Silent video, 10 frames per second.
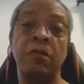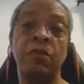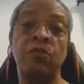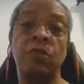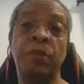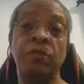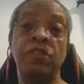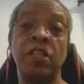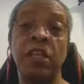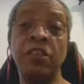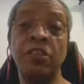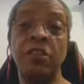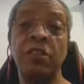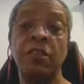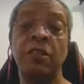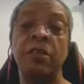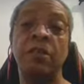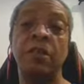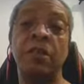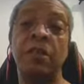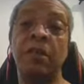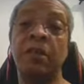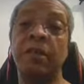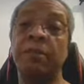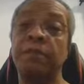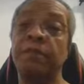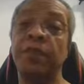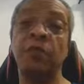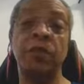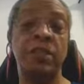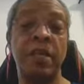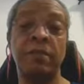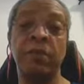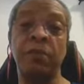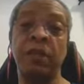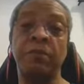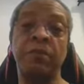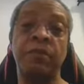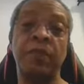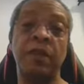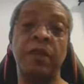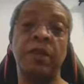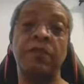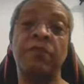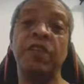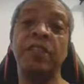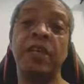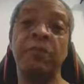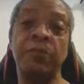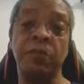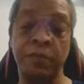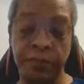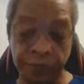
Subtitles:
to go about changing what is happening with them. For example,